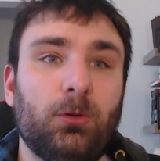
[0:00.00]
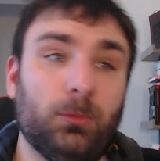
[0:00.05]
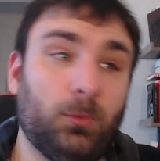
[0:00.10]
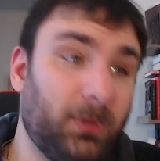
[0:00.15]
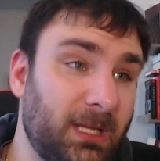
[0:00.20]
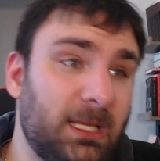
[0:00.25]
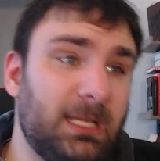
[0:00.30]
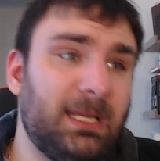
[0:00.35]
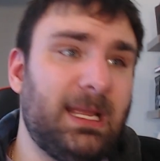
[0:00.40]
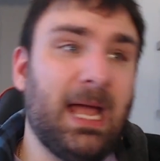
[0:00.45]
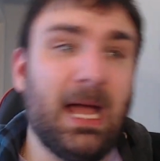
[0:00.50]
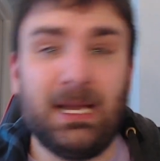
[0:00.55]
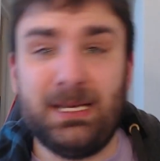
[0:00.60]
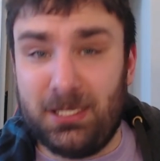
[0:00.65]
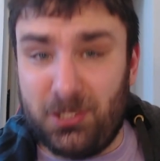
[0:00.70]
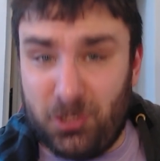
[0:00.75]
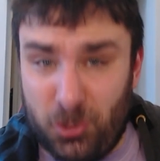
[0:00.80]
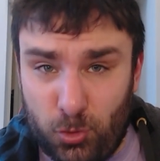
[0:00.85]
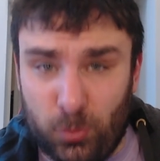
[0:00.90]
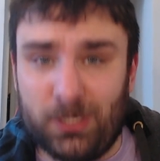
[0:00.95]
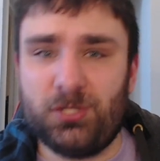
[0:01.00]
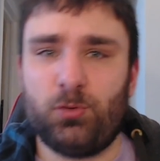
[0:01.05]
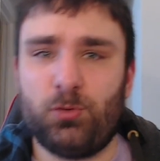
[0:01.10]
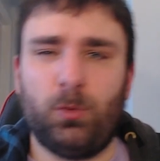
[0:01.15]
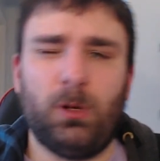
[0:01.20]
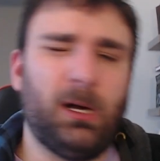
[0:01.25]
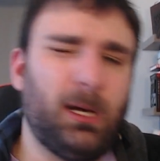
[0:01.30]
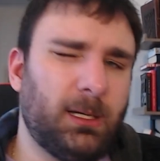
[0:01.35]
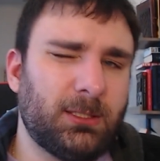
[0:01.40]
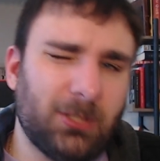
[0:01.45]
yeah, did Chris
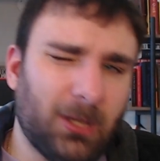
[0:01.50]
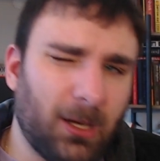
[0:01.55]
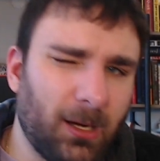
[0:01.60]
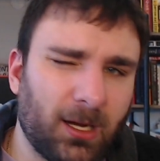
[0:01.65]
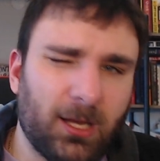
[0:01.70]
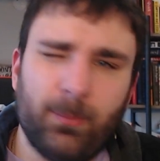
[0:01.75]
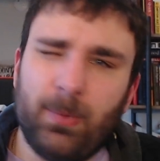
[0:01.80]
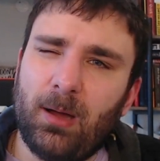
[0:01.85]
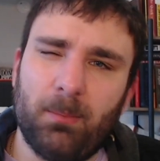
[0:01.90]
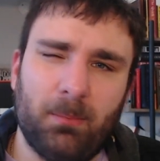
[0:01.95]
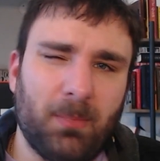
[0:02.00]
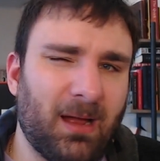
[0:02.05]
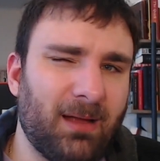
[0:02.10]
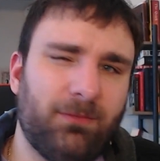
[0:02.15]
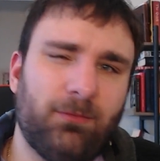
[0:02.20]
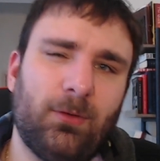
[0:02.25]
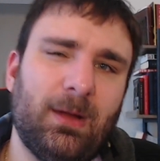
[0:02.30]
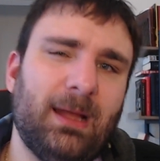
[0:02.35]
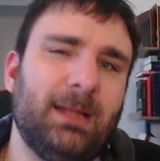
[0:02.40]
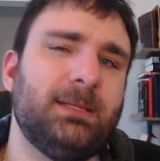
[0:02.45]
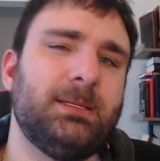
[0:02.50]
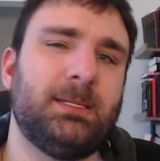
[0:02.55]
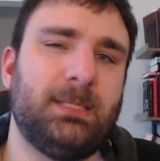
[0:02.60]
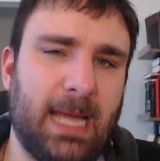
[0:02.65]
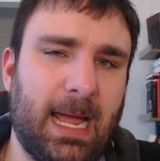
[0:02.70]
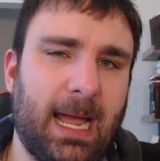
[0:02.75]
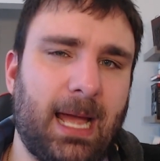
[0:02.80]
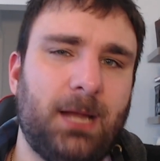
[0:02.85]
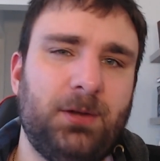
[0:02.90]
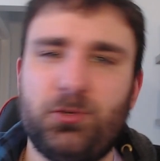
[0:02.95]
Rock talk about my friend's
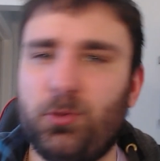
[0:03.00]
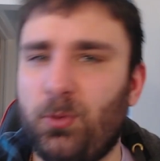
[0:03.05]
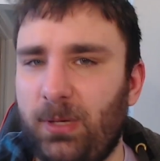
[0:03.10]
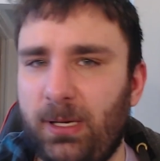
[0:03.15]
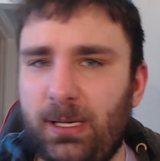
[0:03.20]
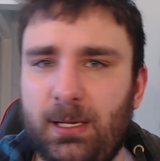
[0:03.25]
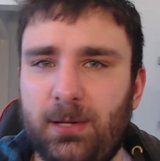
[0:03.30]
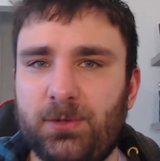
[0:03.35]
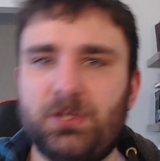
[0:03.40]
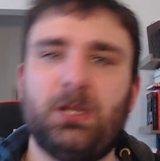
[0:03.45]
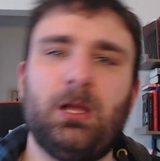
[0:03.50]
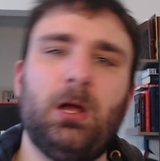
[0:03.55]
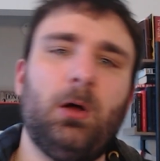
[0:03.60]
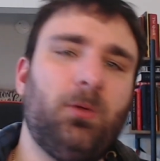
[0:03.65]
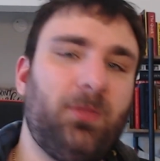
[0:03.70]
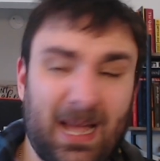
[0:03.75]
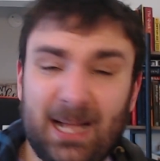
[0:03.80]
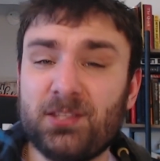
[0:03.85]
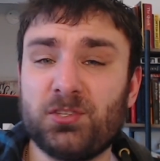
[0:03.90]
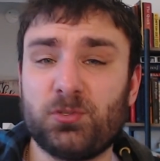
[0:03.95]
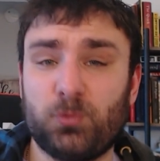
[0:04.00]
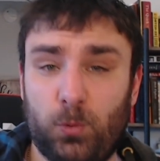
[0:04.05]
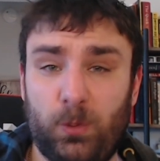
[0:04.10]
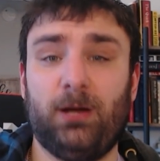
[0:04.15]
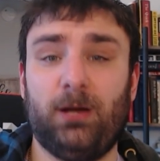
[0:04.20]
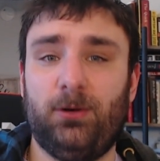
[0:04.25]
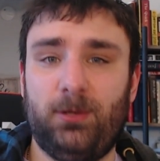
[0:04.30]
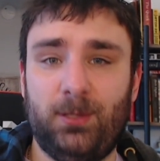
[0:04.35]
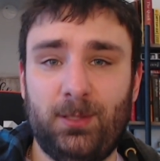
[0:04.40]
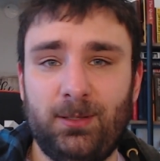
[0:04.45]
dad 20 years ago? That's
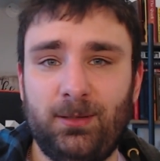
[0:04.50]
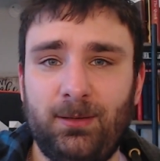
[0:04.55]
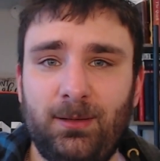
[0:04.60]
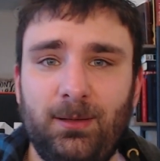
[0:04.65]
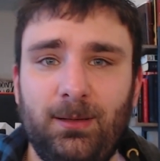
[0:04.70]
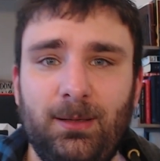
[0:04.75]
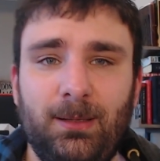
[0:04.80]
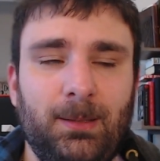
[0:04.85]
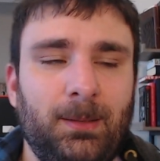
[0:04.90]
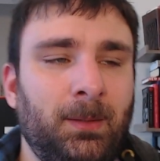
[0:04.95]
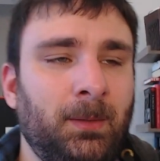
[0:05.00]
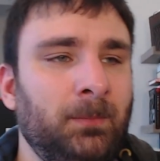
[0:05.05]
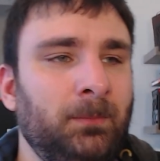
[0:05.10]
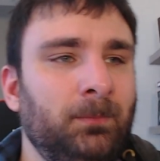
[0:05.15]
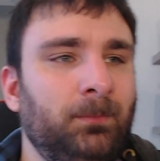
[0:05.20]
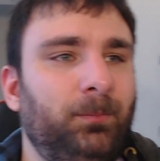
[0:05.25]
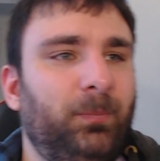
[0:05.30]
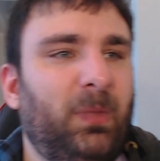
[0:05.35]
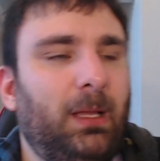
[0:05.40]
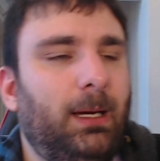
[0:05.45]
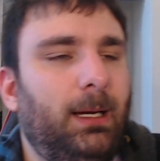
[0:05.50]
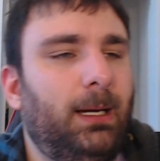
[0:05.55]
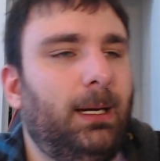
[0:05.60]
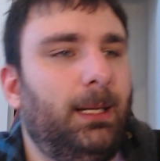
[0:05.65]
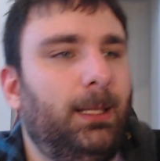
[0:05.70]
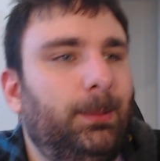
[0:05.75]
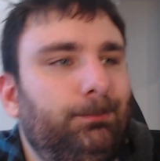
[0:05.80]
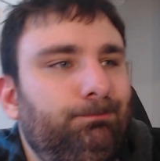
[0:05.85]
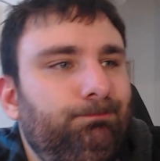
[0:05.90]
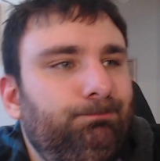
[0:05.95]
weird.
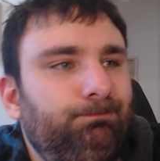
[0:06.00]
And,